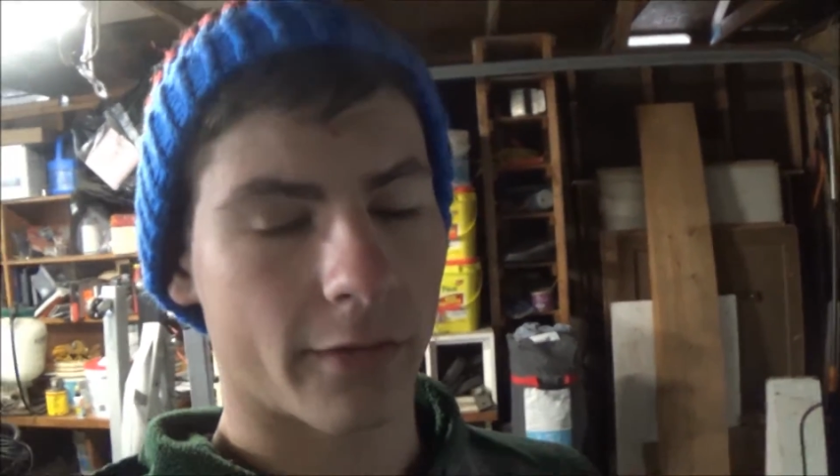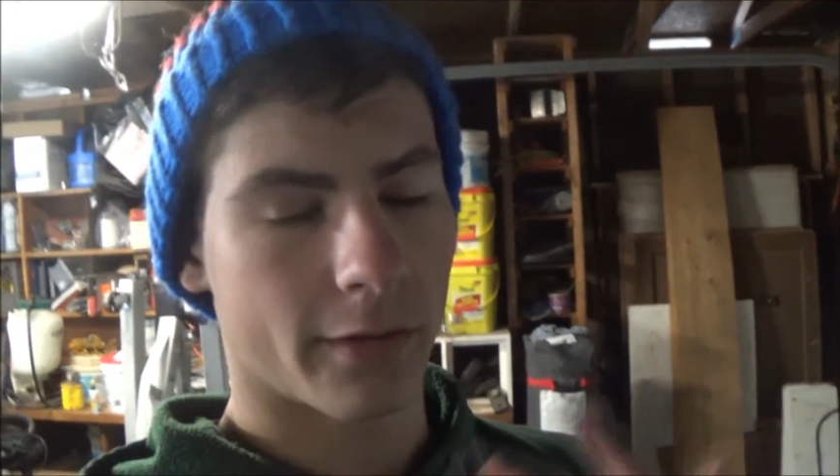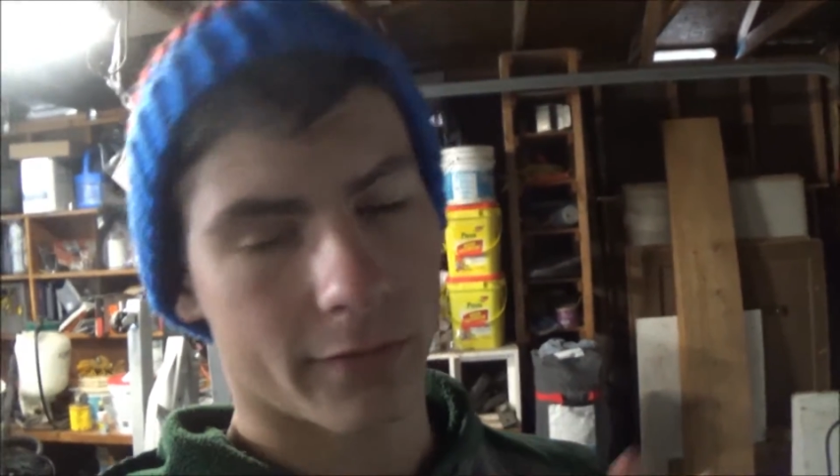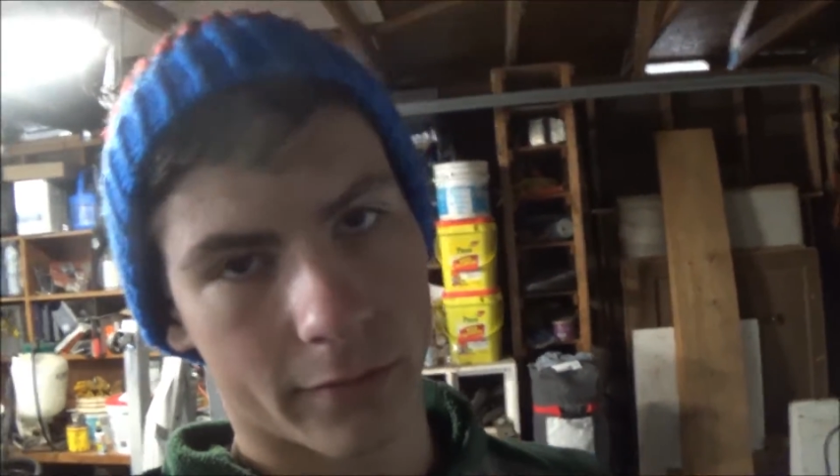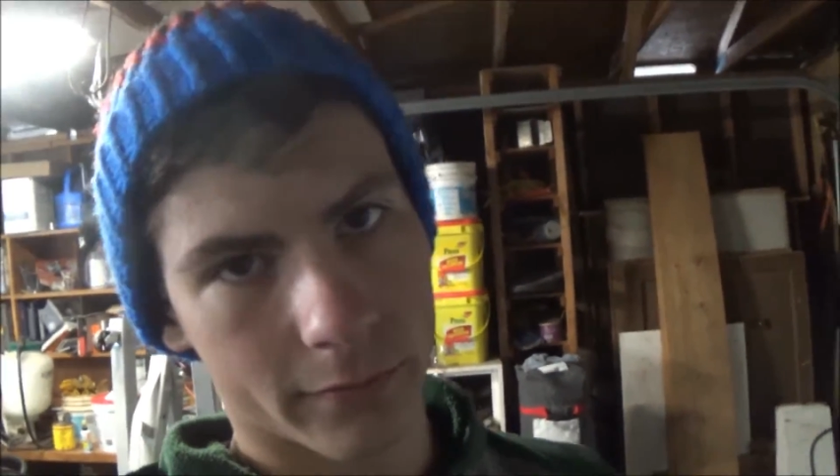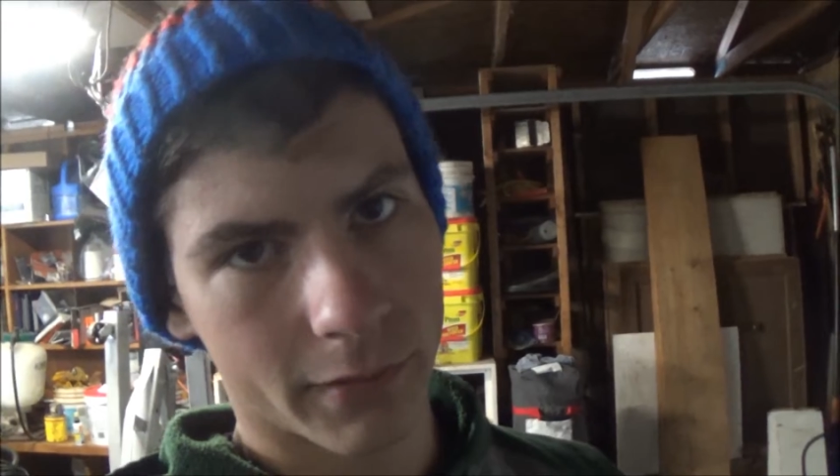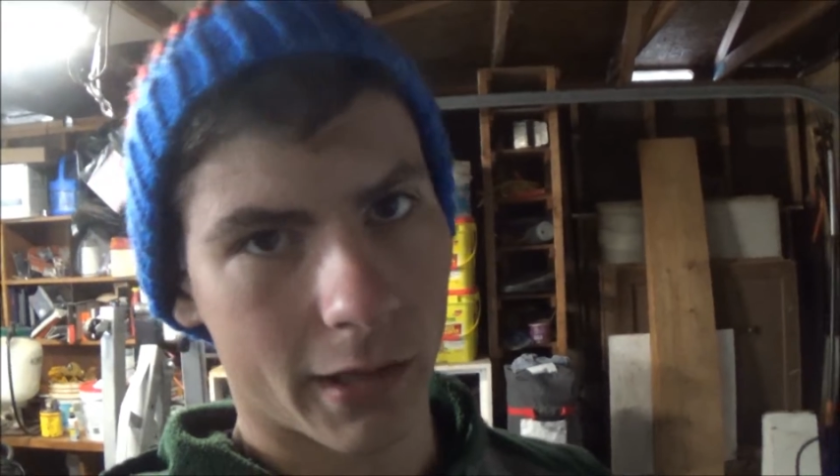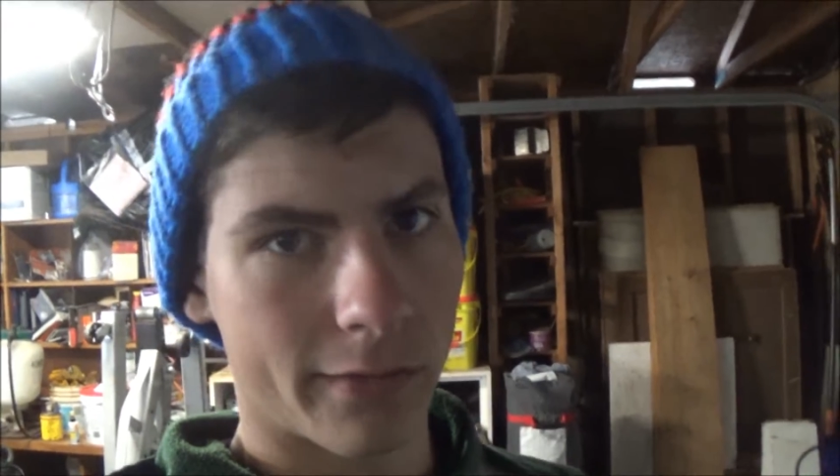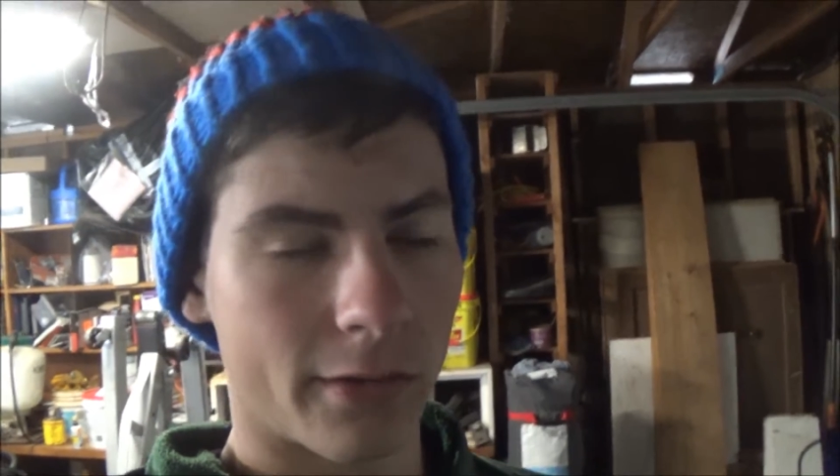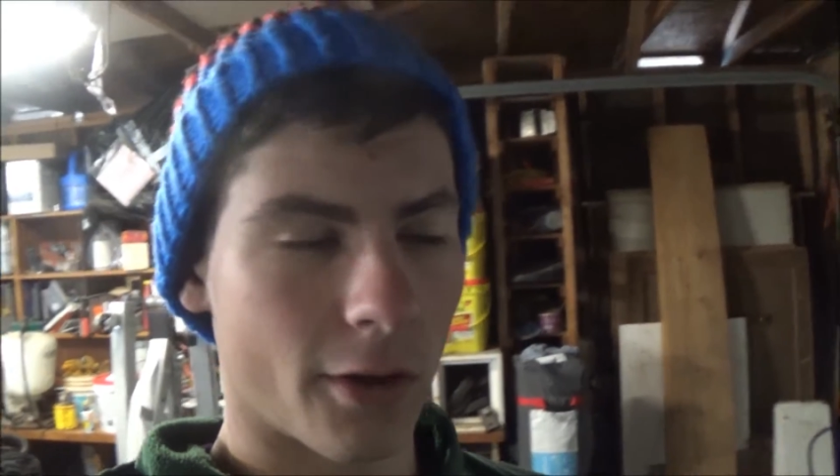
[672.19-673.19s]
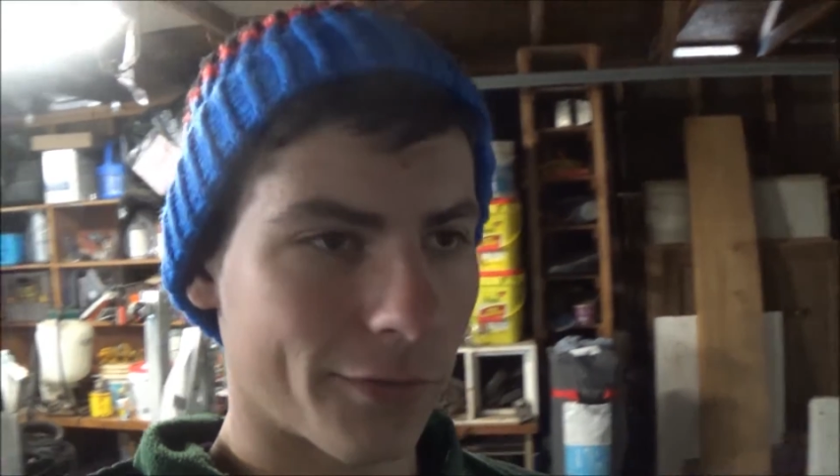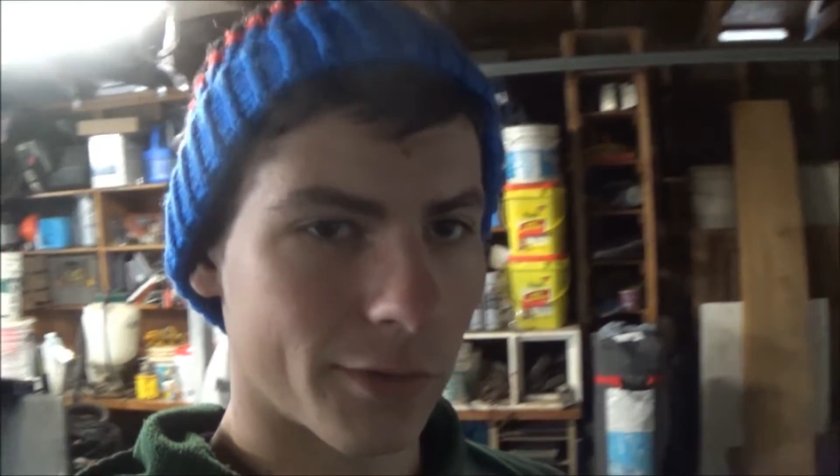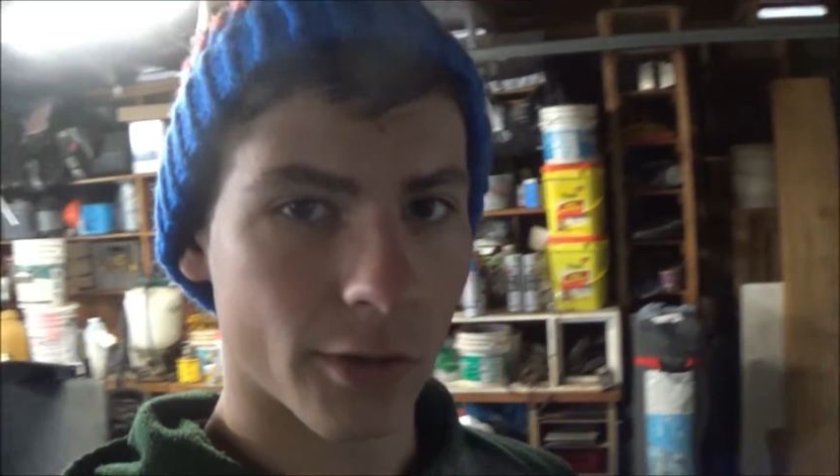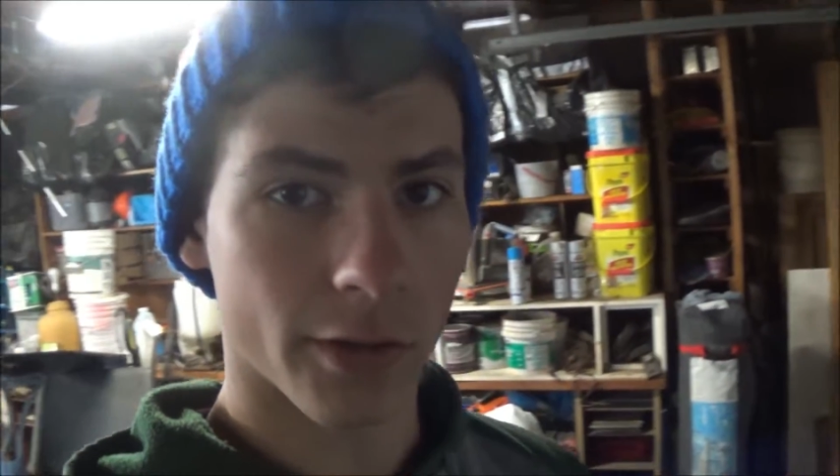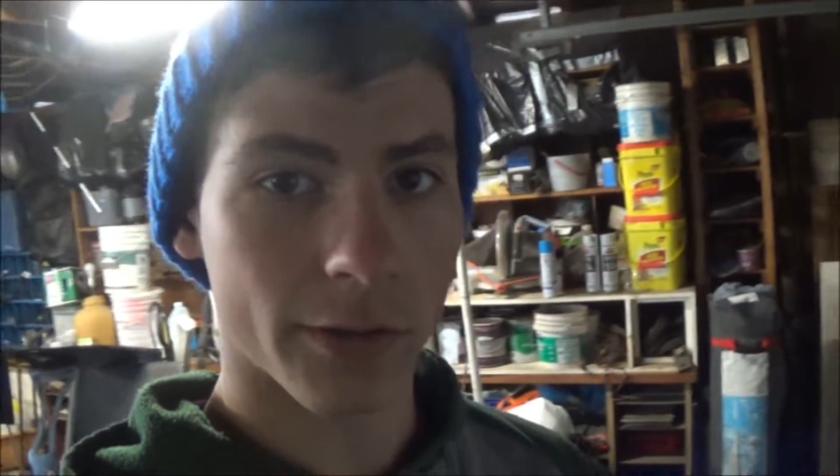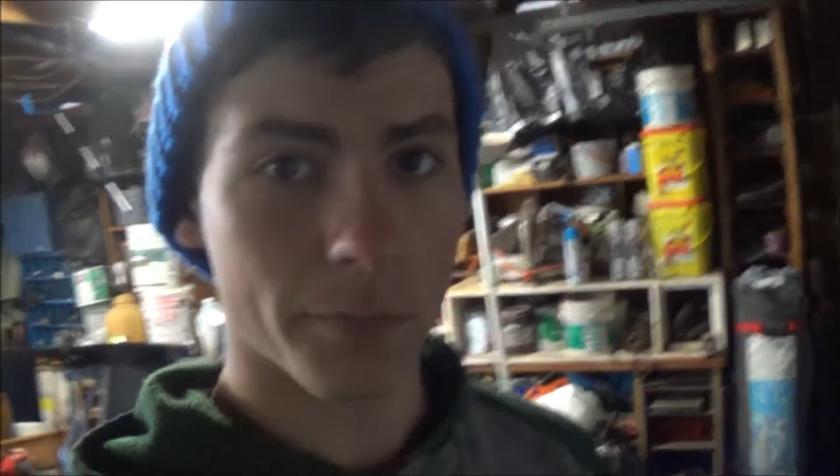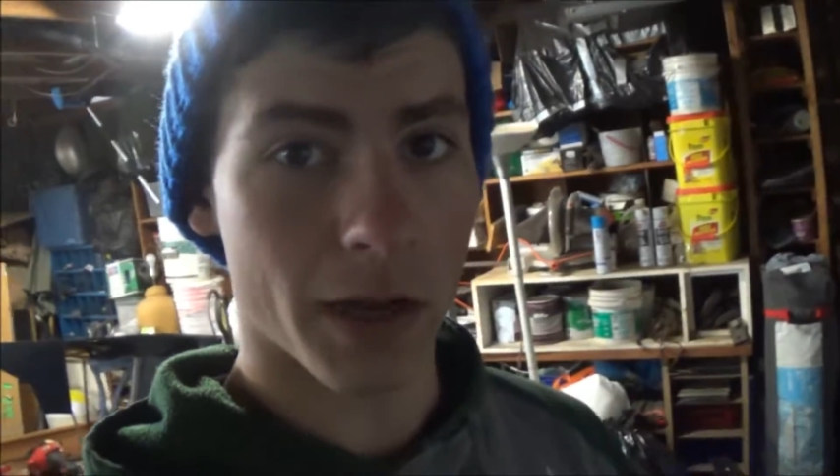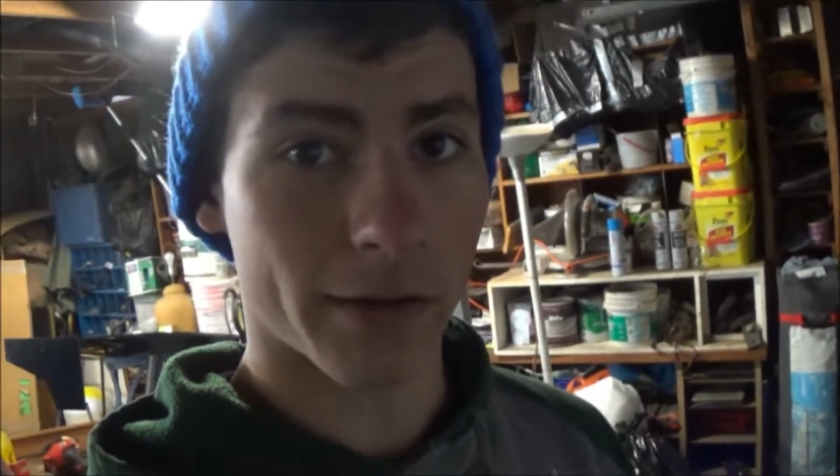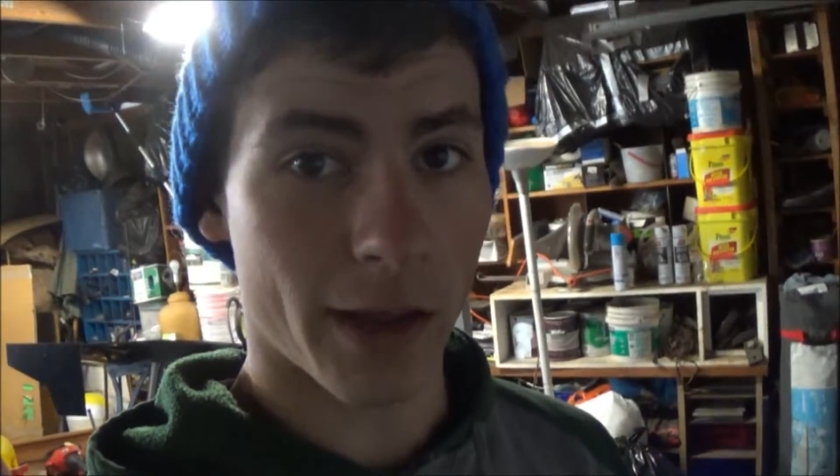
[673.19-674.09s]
because less you have to do at the